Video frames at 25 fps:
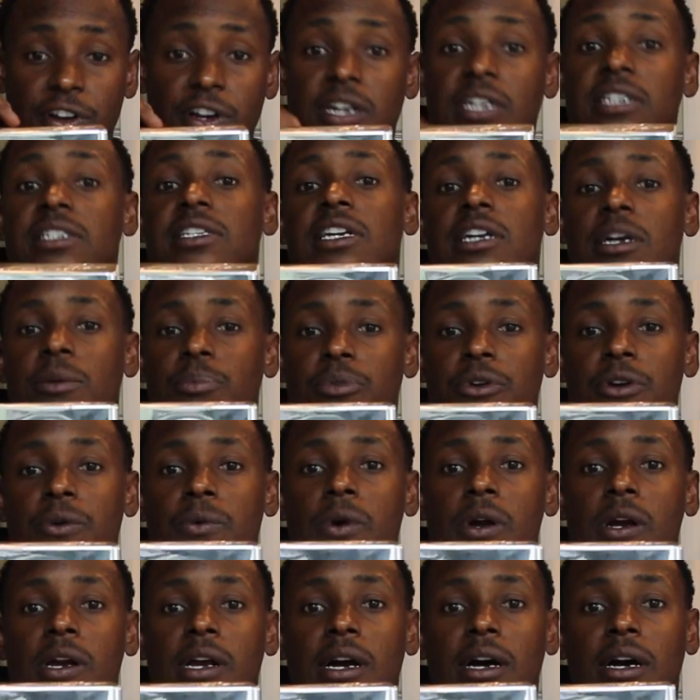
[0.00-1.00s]
gonna take a
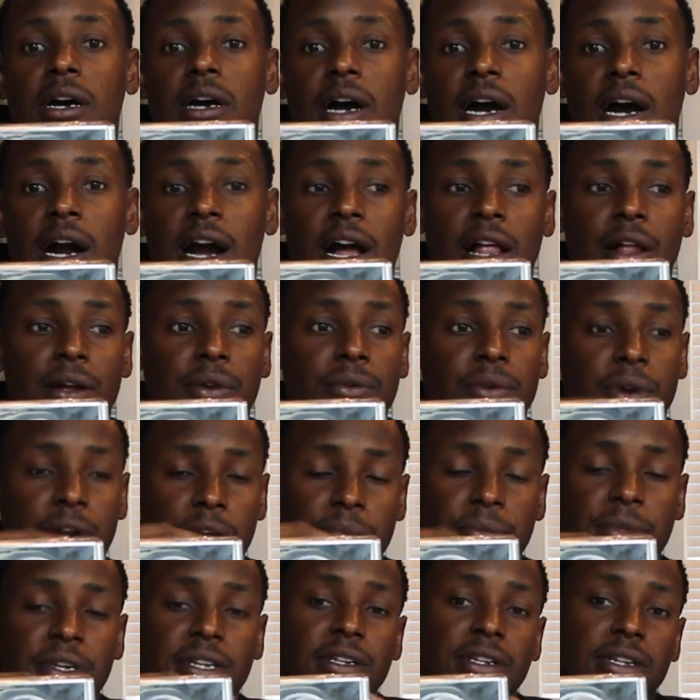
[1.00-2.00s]
pre-workout, I highly
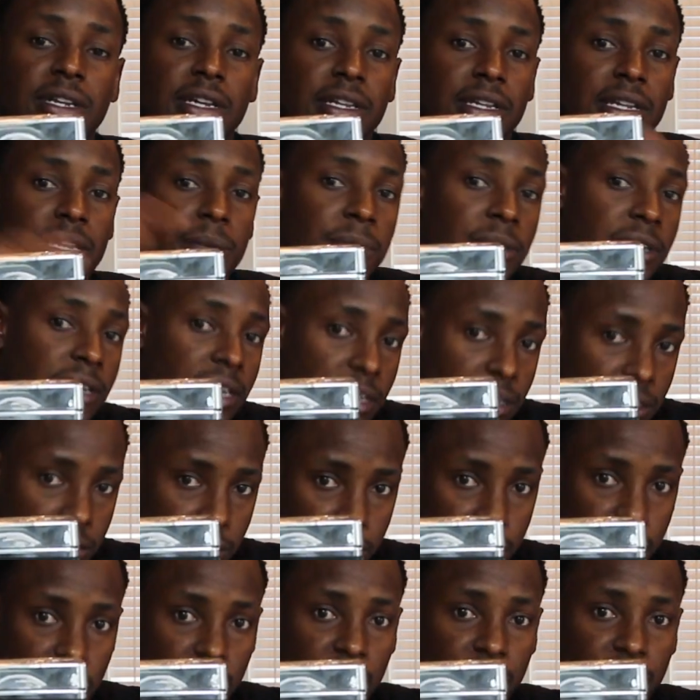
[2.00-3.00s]
recommend eliminating
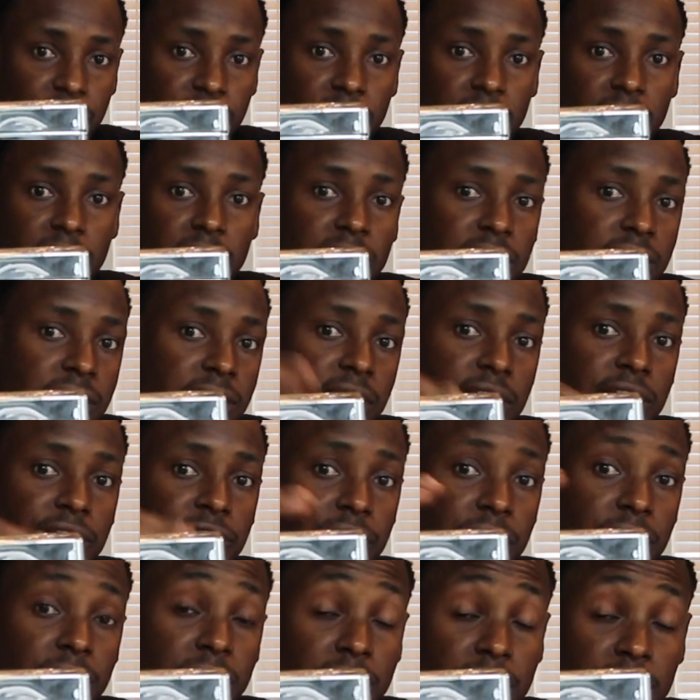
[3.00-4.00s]
your caffeine intake
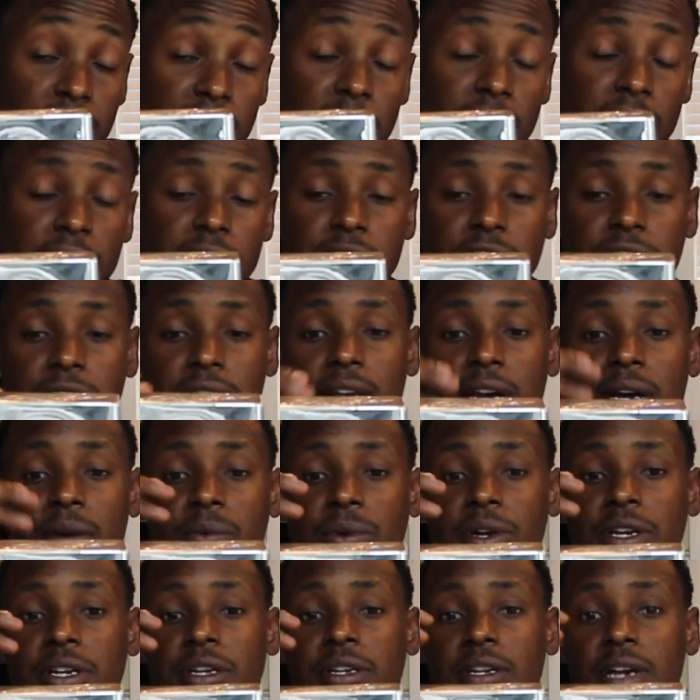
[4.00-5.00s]
for the day, so
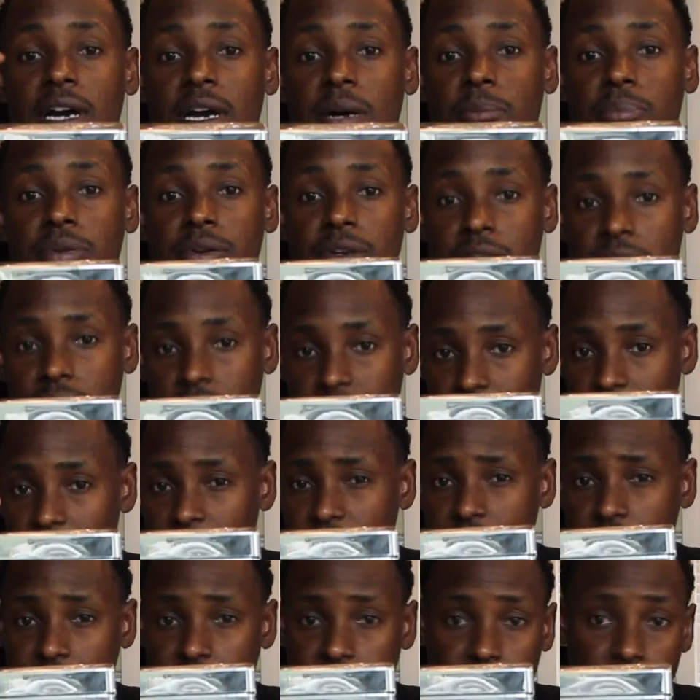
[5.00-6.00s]
that way you're not putting a
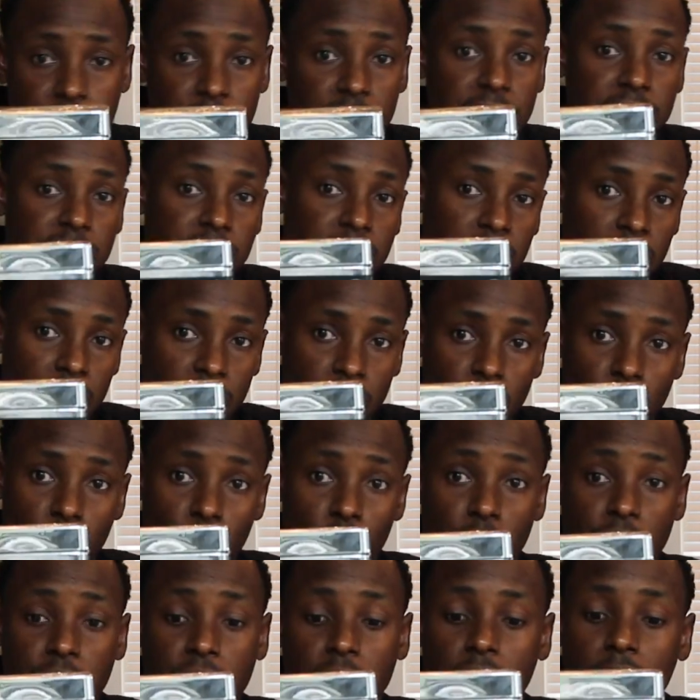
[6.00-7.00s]
lot of stress
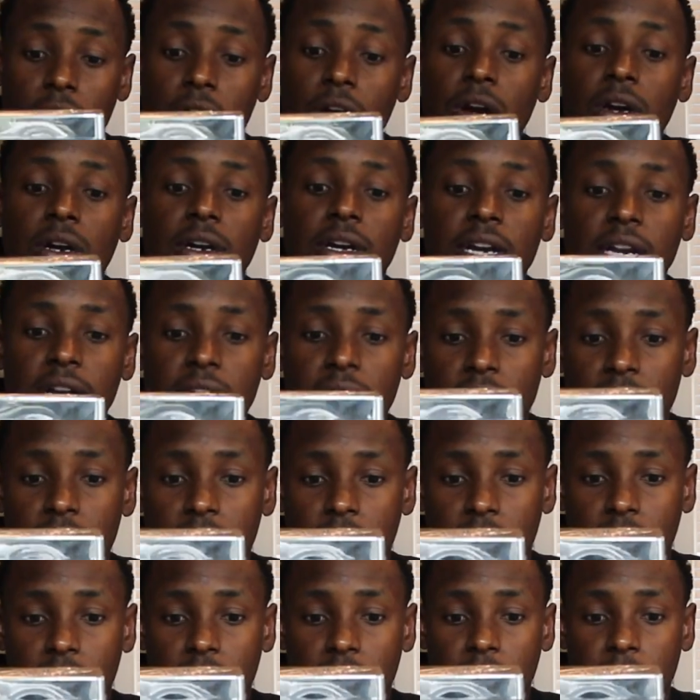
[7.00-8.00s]
on your heart.
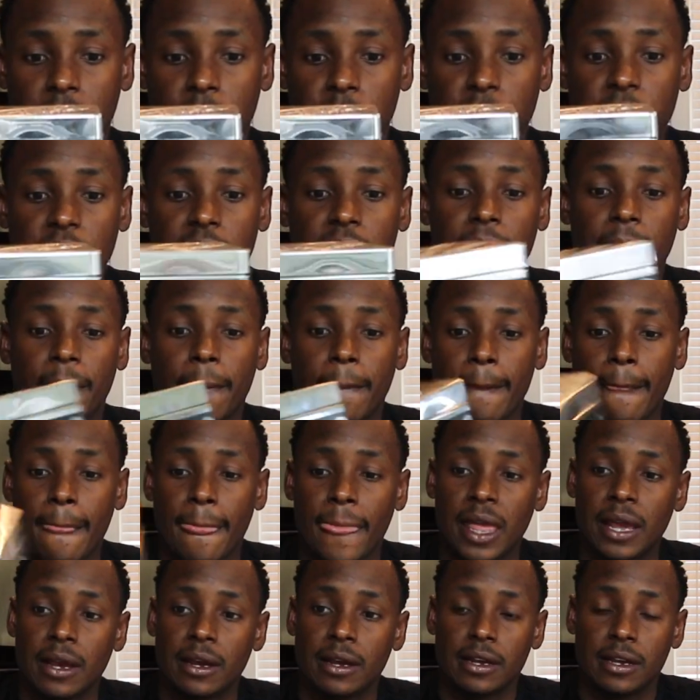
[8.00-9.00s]

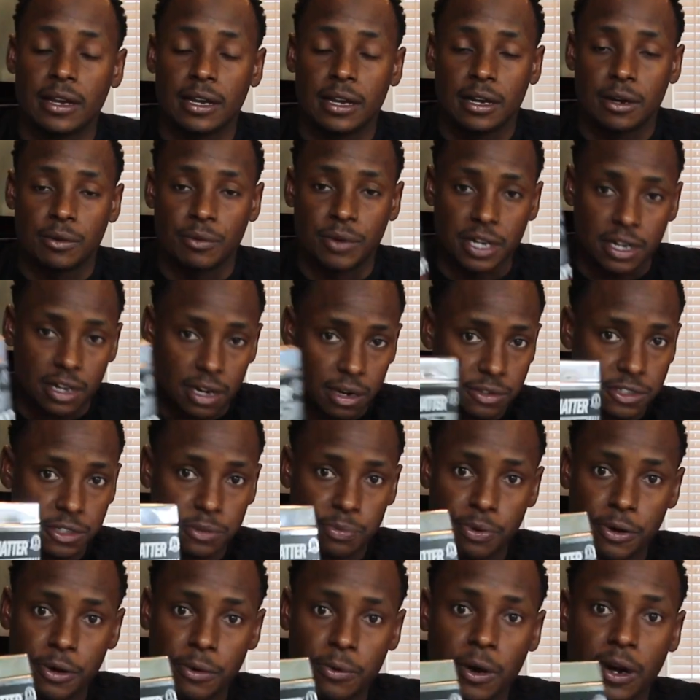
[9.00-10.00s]
But when it comes
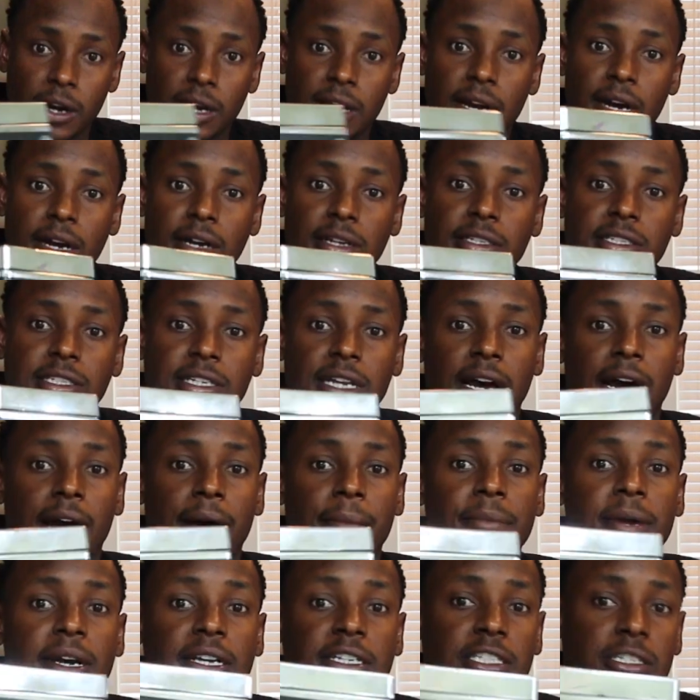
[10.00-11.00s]
to pre-workouts,
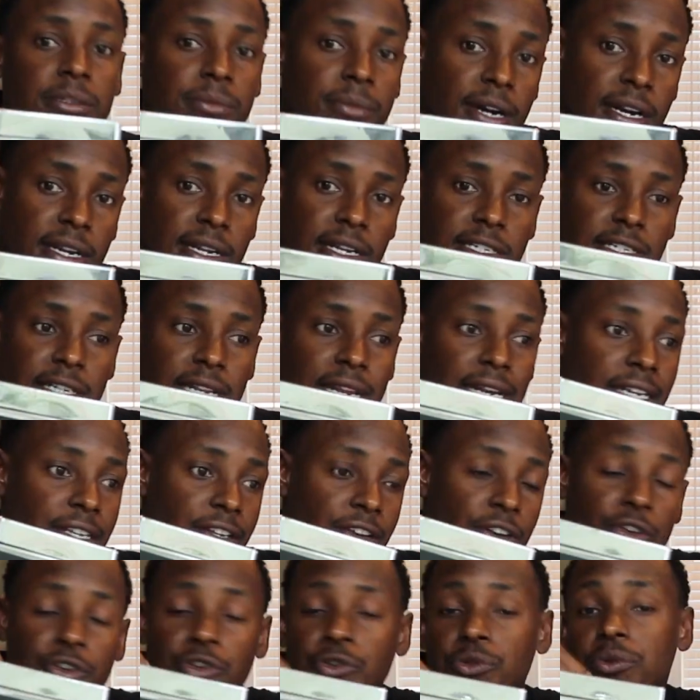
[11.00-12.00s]
I'm not somebody that's like,
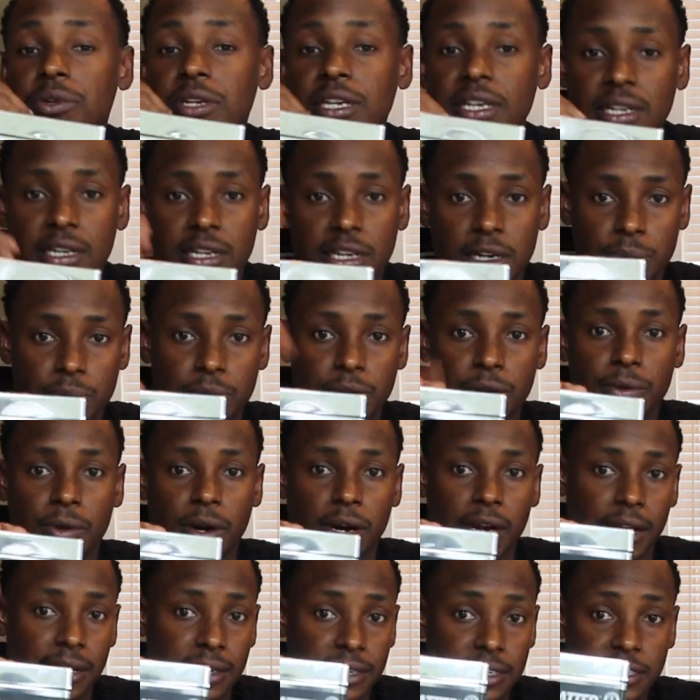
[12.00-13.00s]
yo, you need to get a
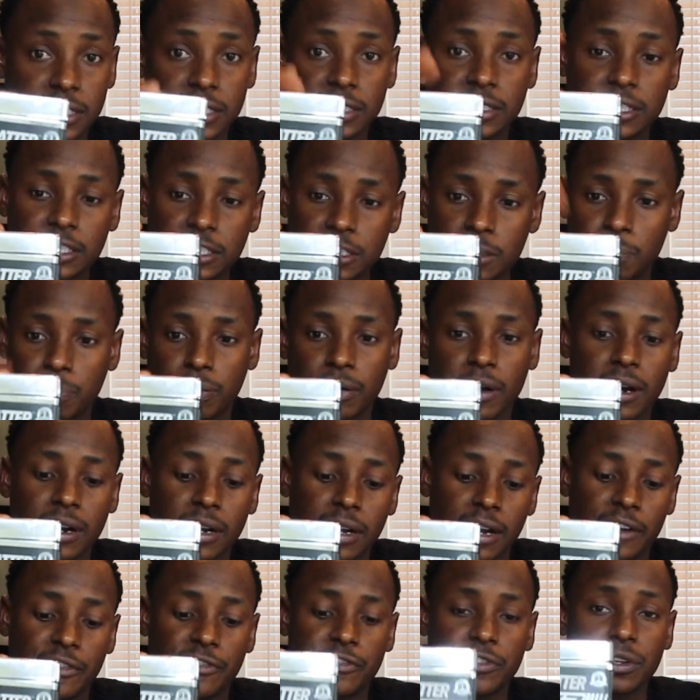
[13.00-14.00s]
pre-workout. This is just a
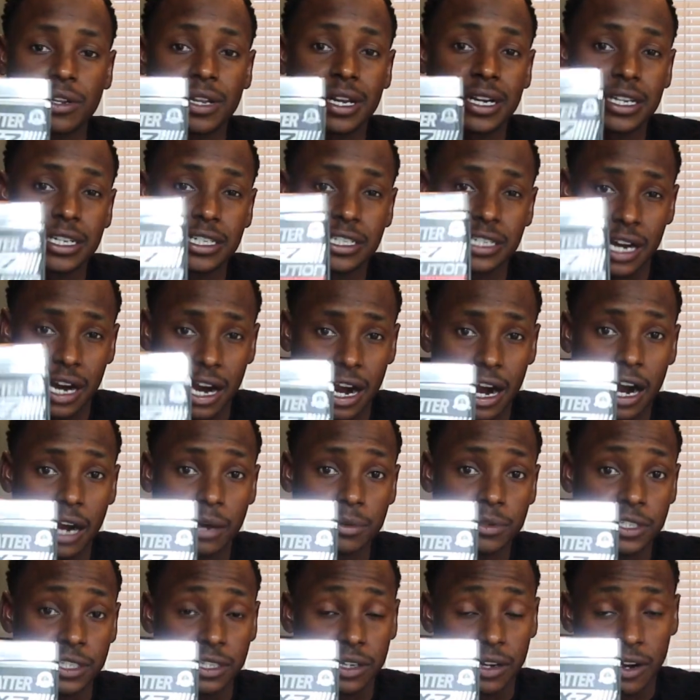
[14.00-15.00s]
product I feel like is an
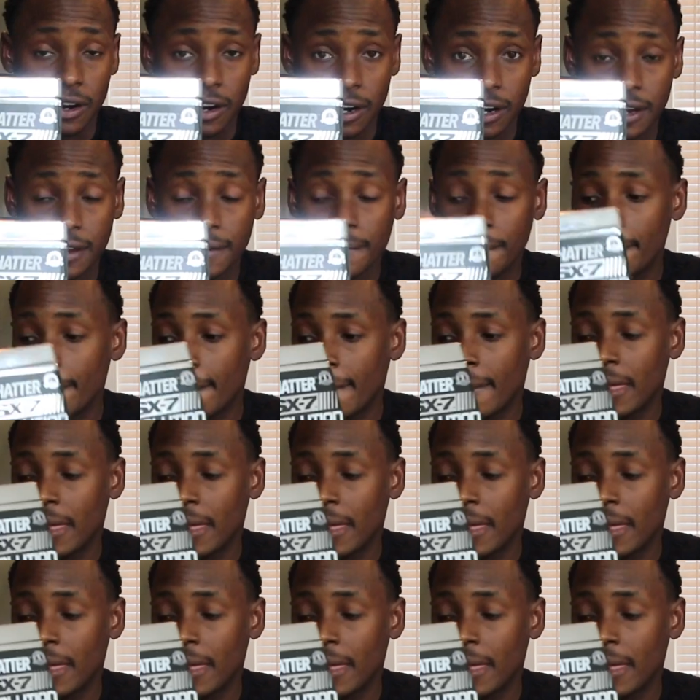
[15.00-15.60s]
option, all right?